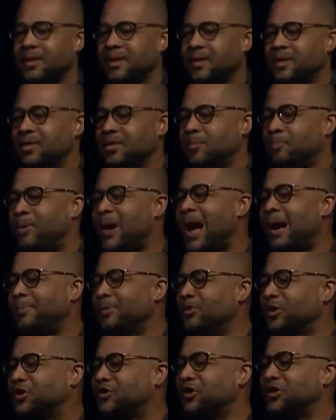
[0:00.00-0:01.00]
The
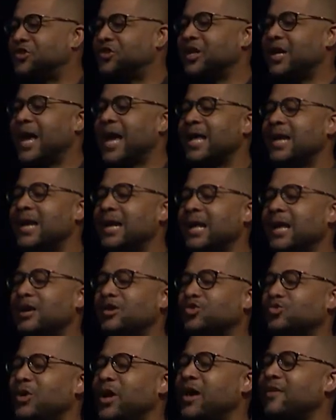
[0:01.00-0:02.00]
problem with Christianity
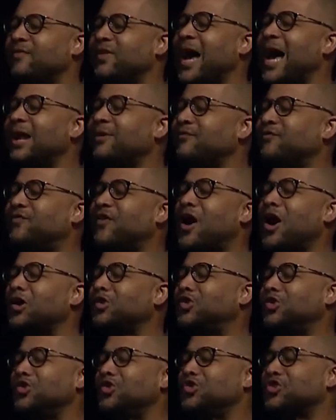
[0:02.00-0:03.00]
is we have gotten far
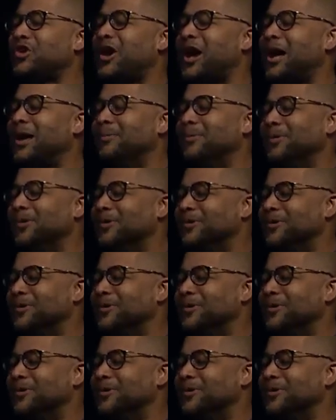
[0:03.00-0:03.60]
too tribal.